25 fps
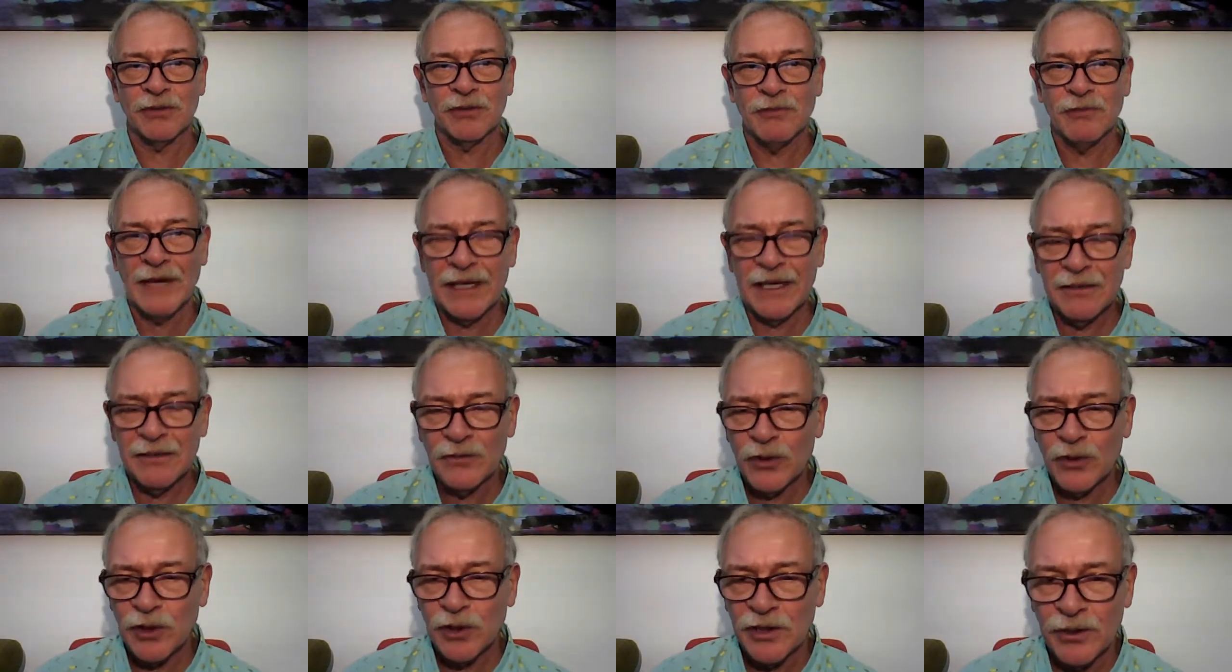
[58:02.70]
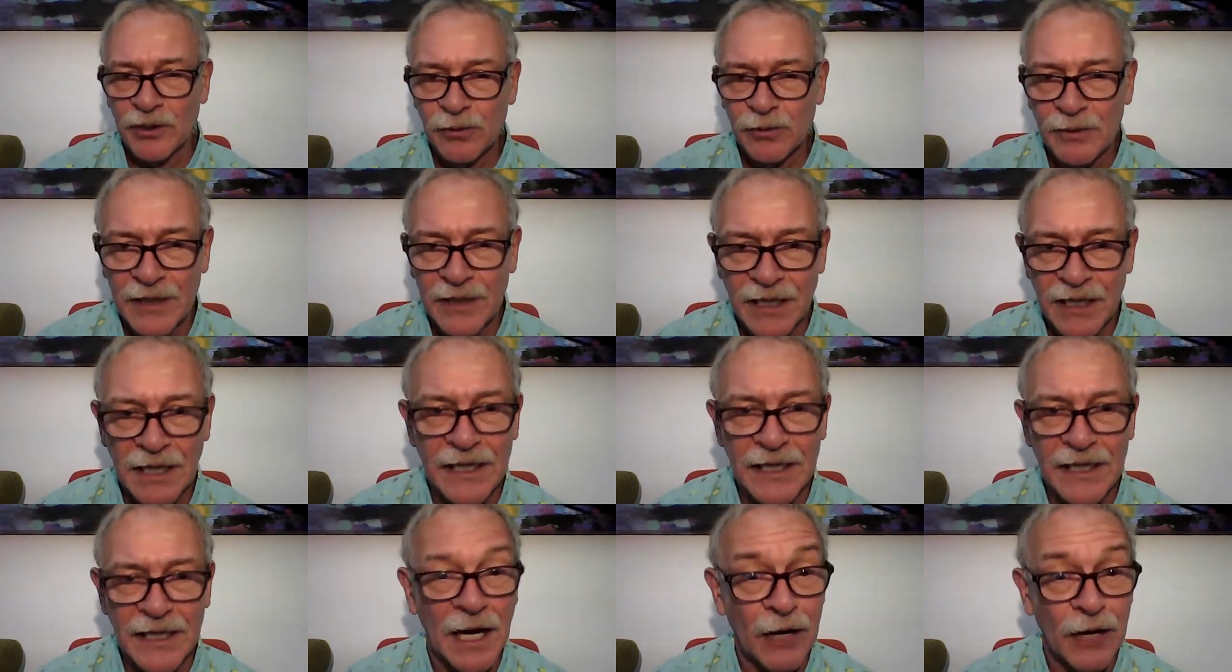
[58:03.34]
Around the
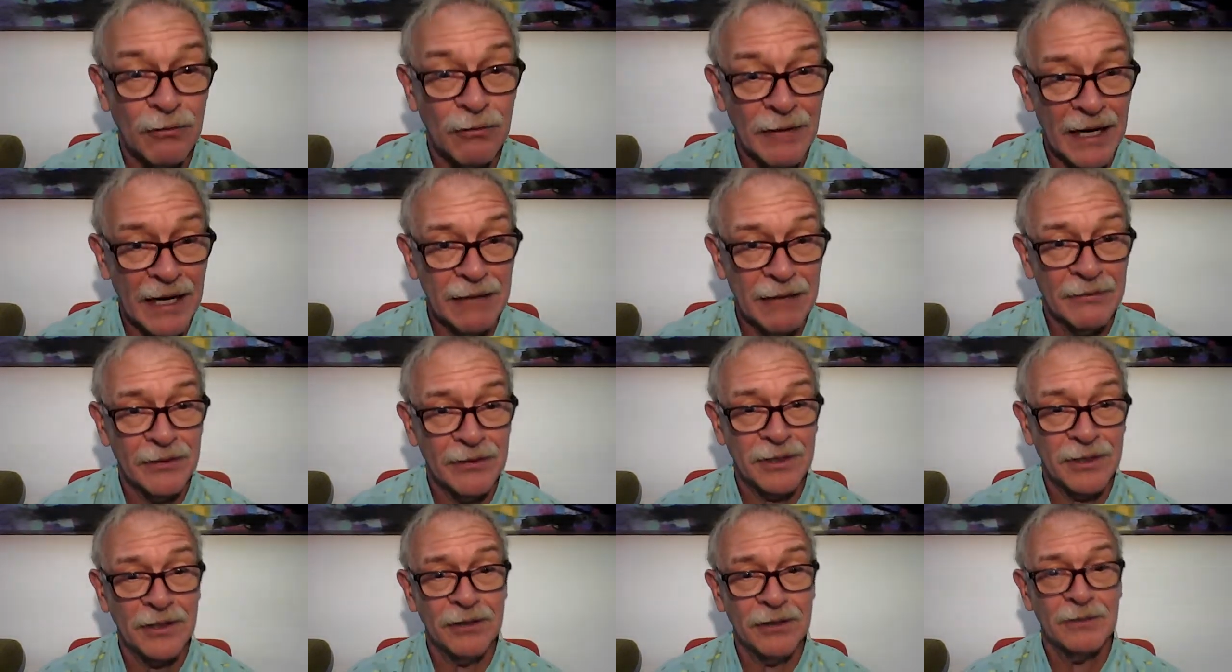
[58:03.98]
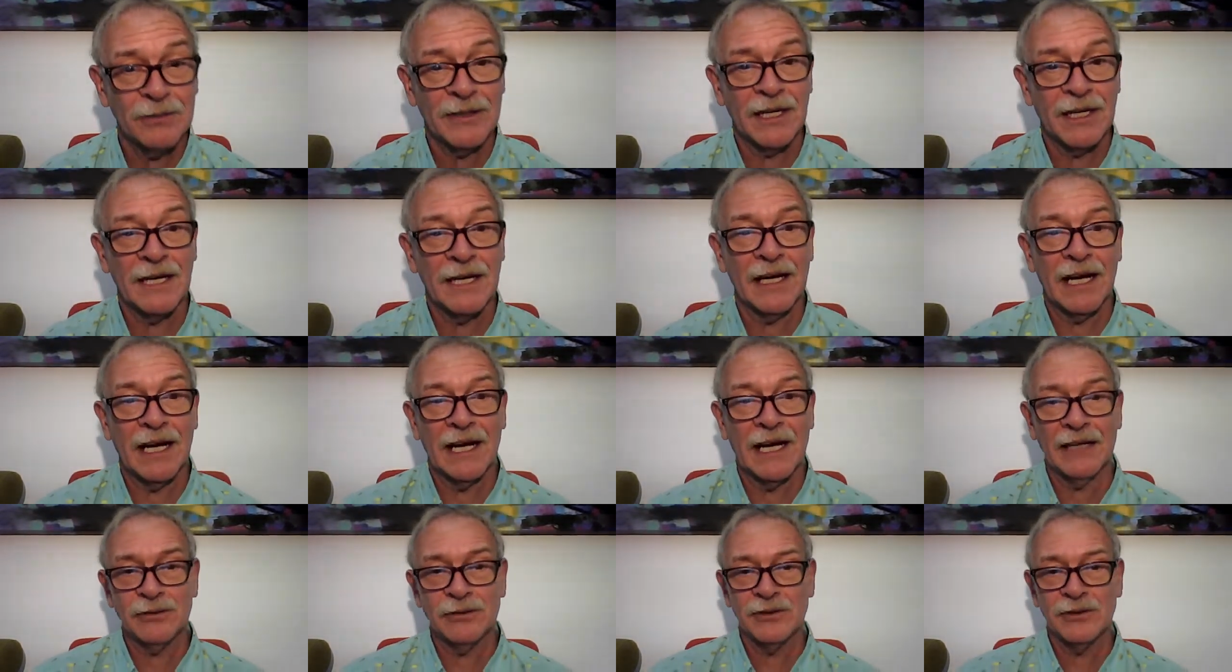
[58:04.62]
UK. Around the UK.
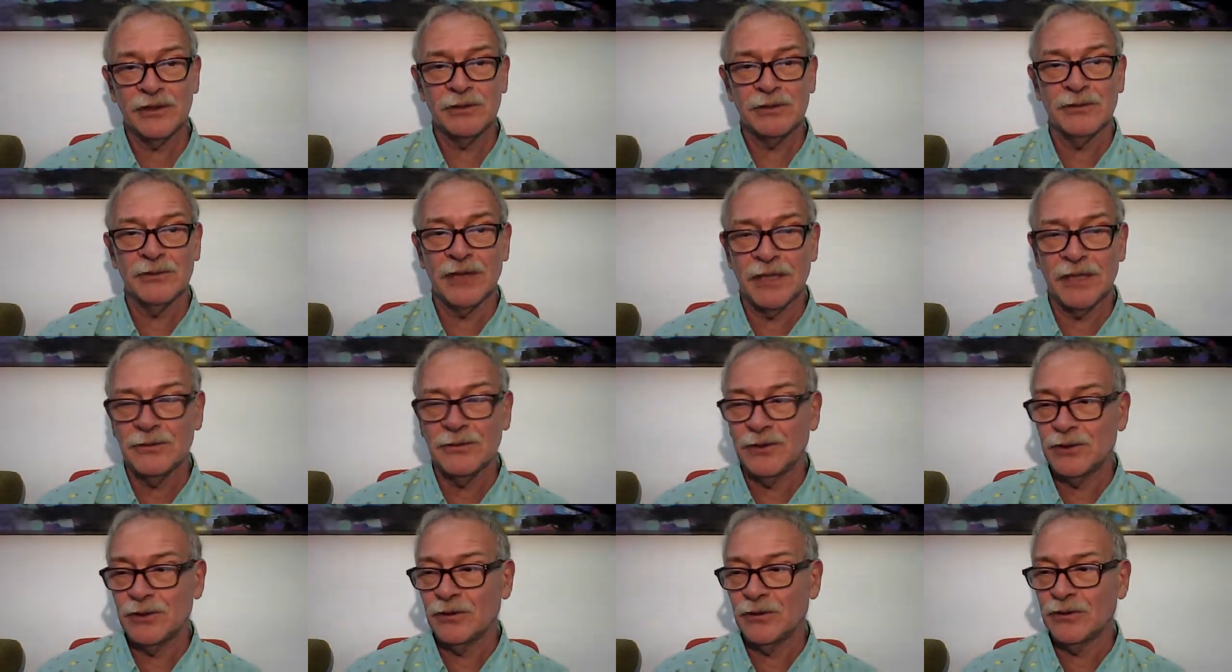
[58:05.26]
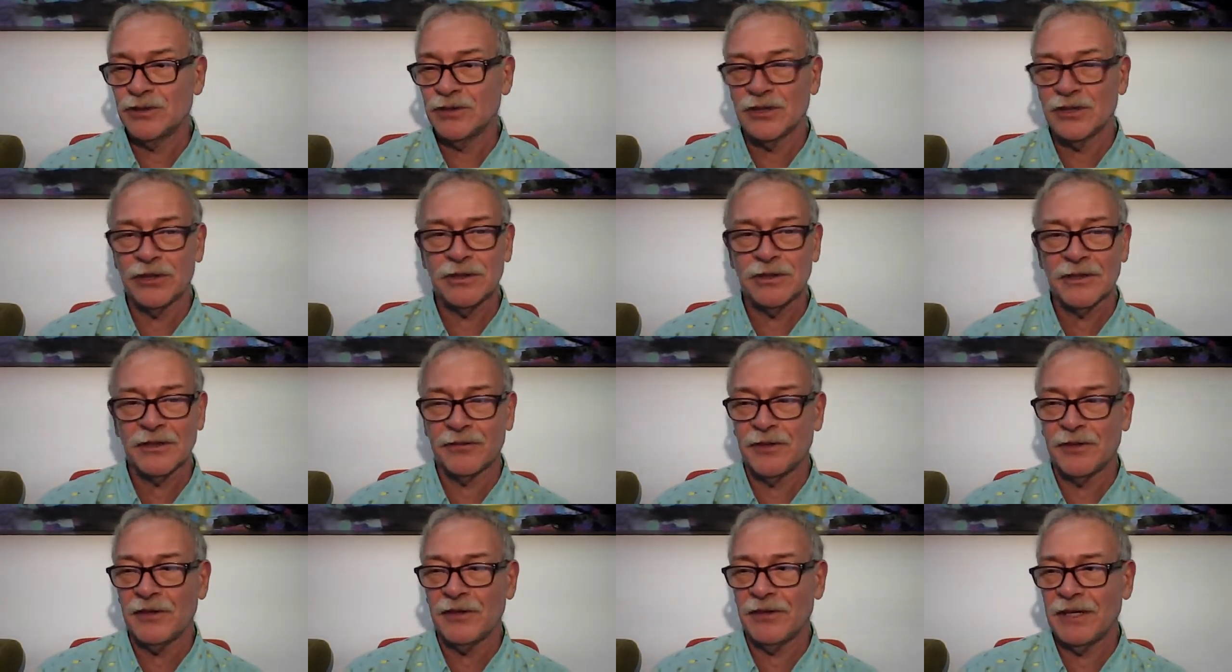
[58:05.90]
How do you know your
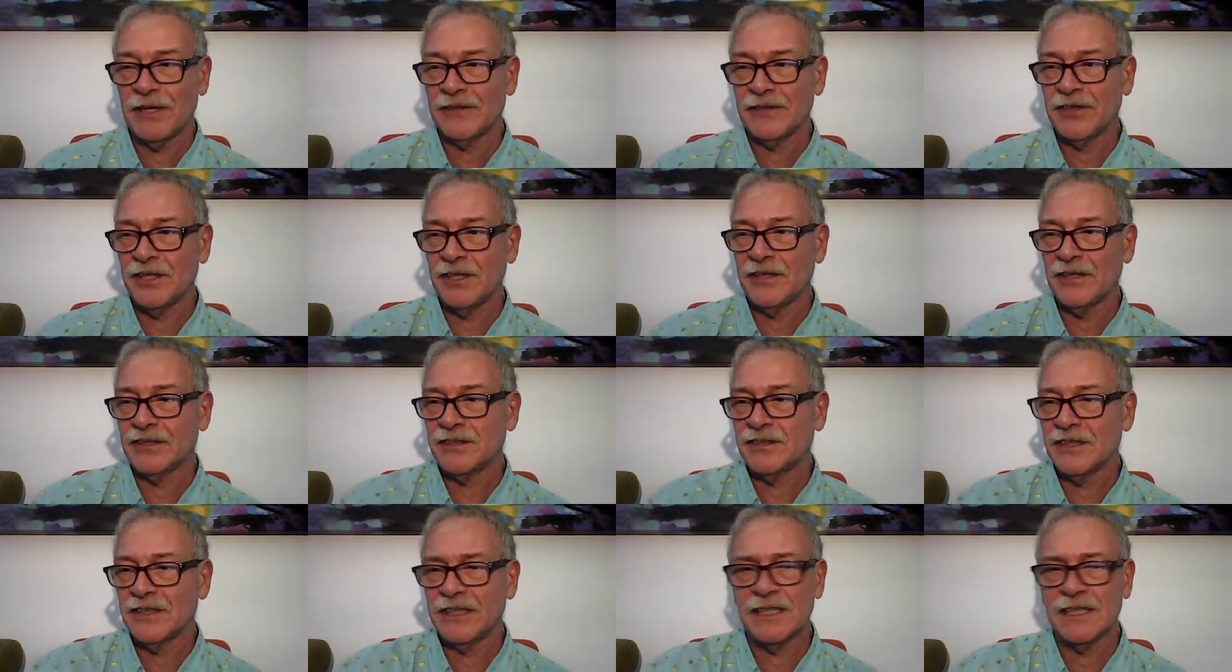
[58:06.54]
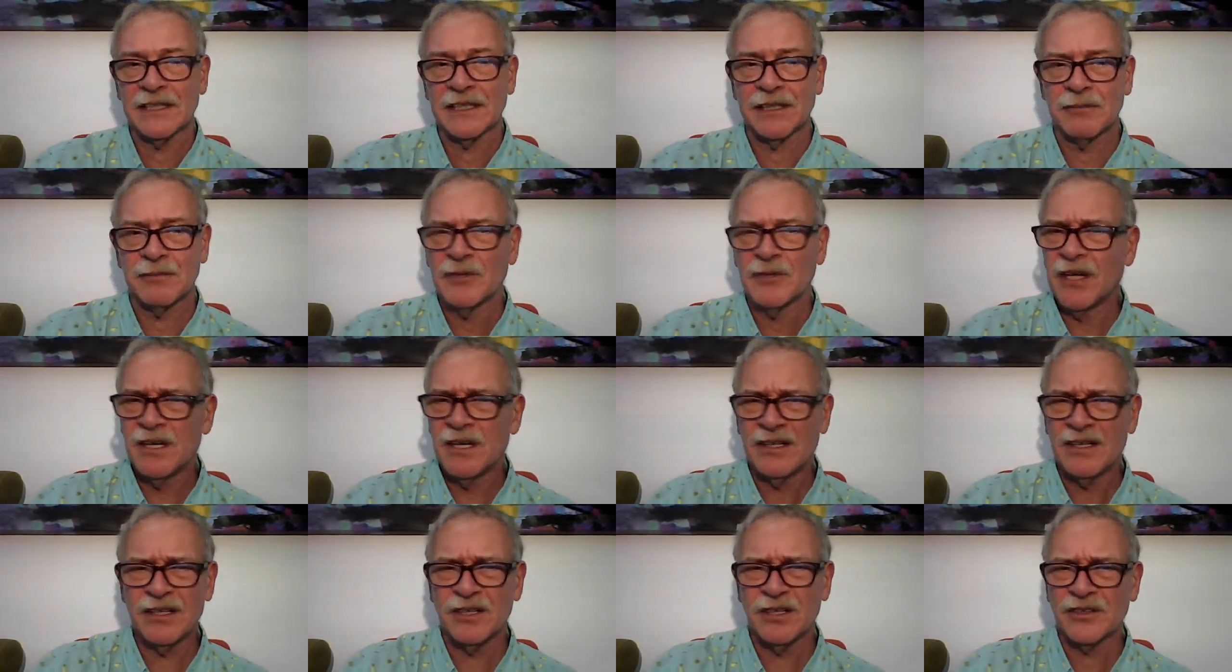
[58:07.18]
geography around the United Kingdom?
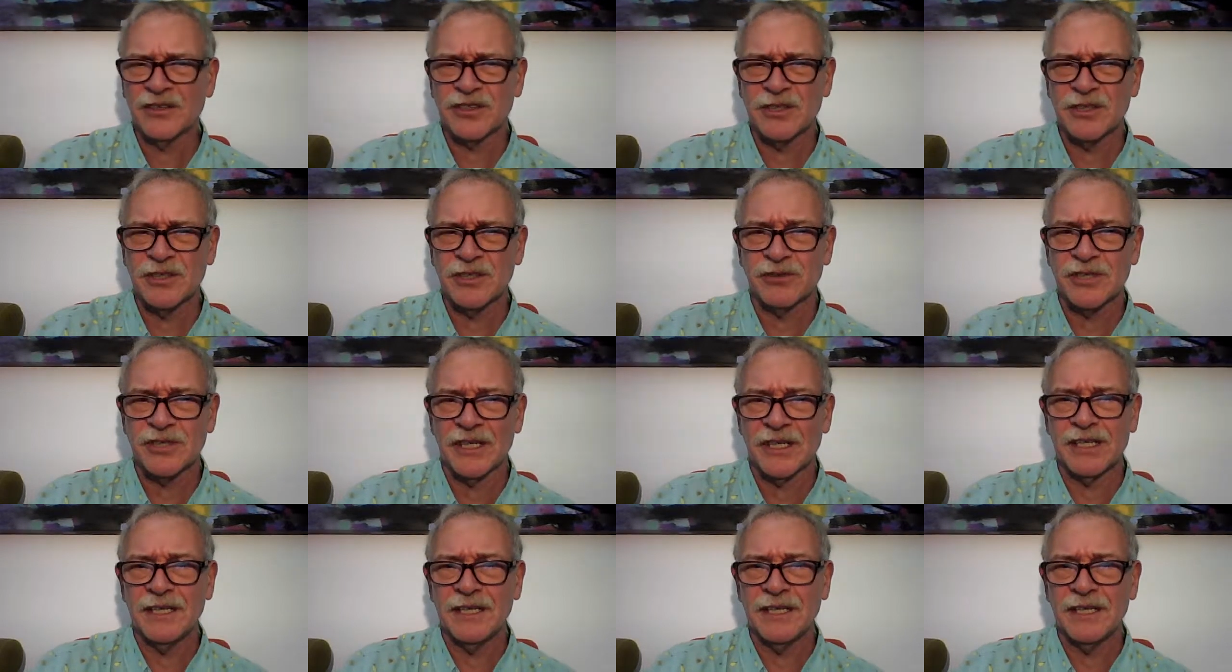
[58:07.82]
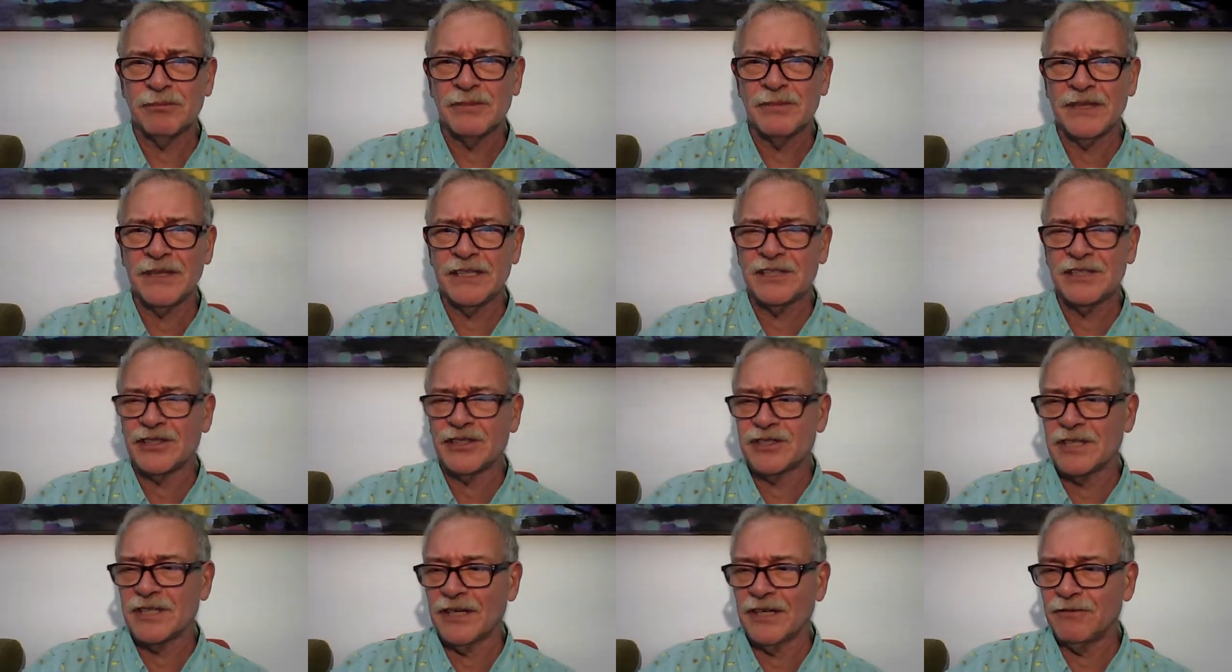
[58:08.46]
Not too tricky, pretty
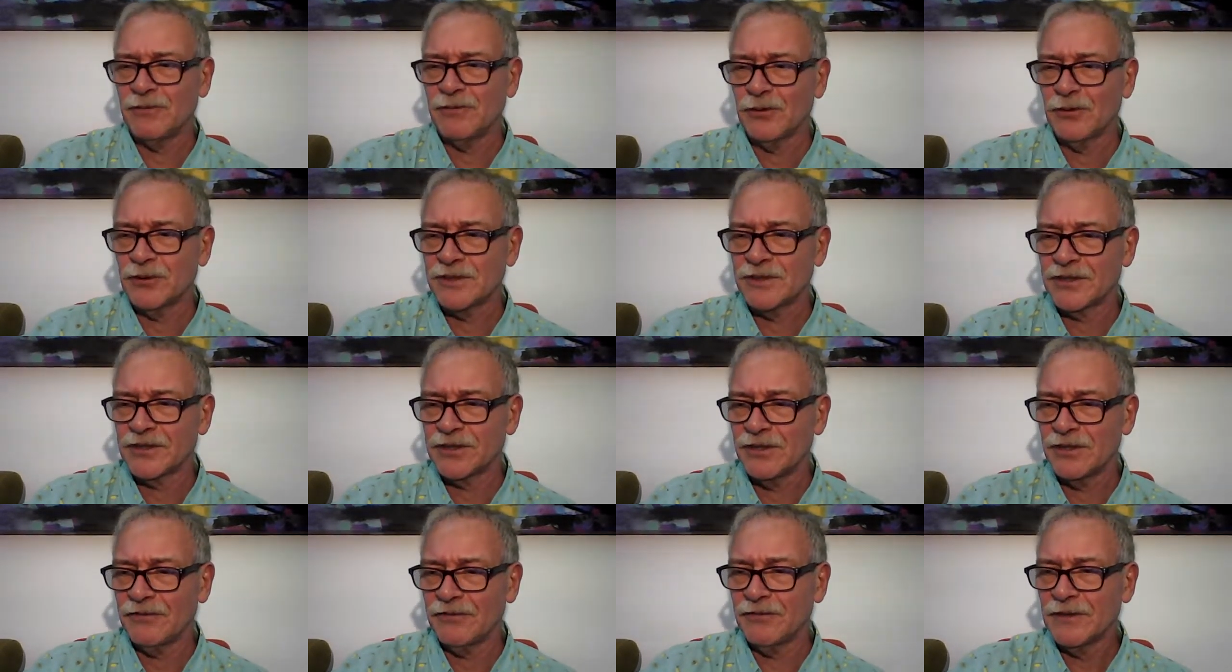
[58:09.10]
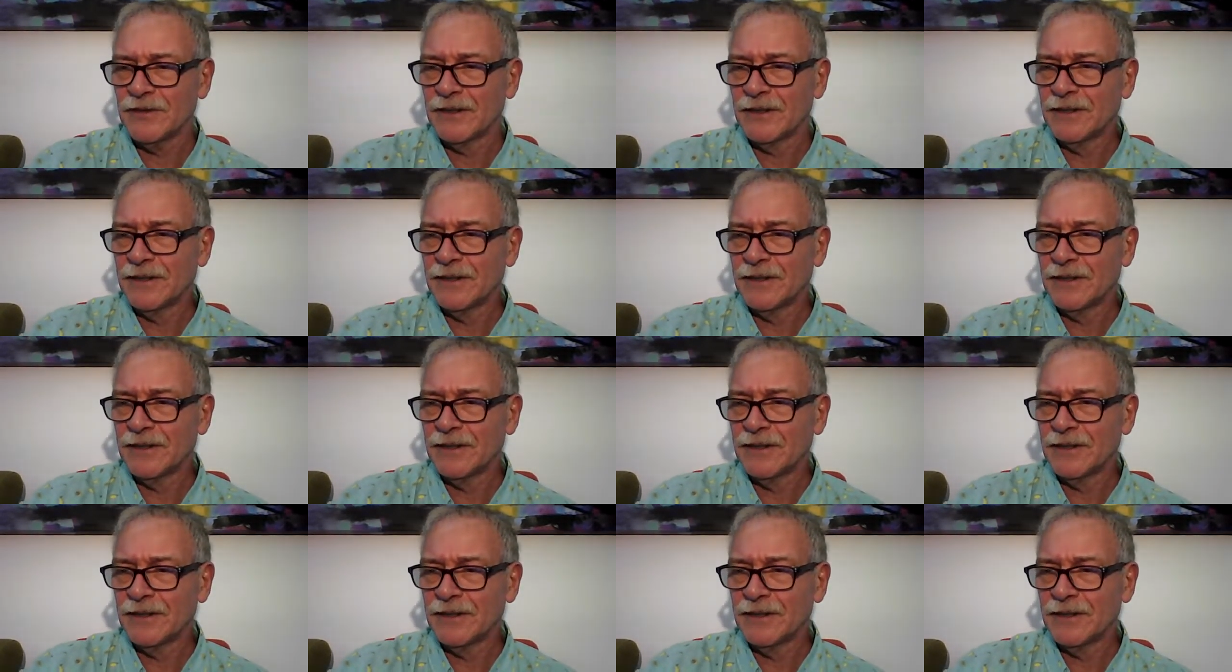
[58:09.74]
straightforward stuff.